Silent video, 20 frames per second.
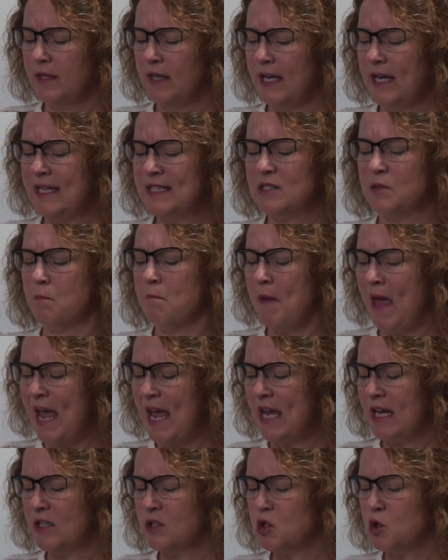It's
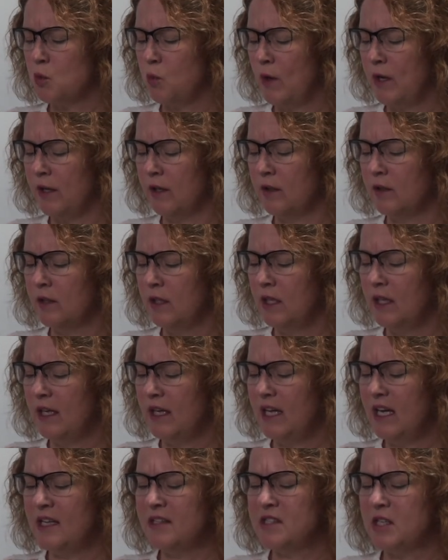man's will.
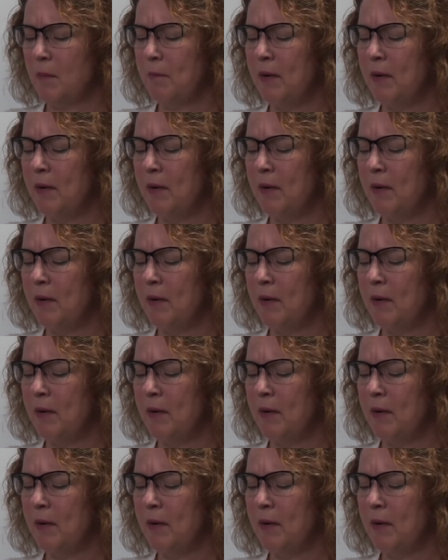It's a